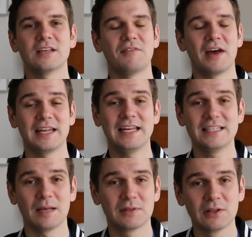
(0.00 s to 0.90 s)
I've had
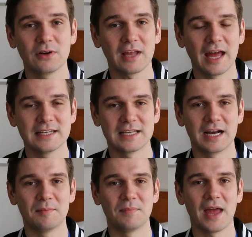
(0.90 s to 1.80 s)
in-depth look at
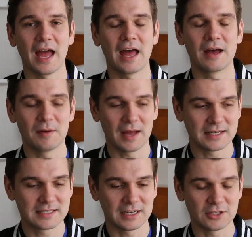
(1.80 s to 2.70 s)

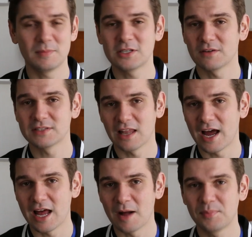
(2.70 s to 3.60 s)
Ubisoft's
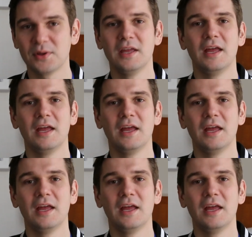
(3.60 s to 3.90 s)
lineup,